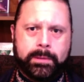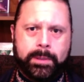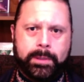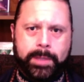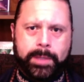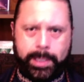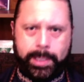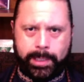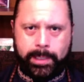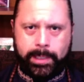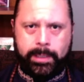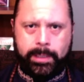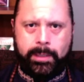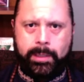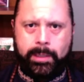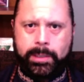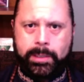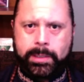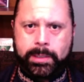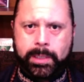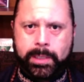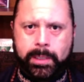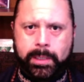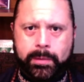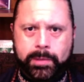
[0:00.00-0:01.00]
thinking
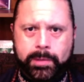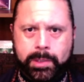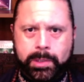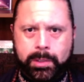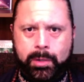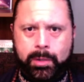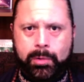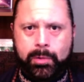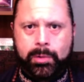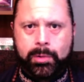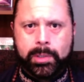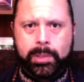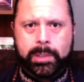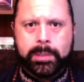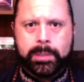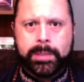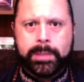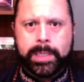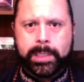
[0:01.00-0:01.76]
ourselves lower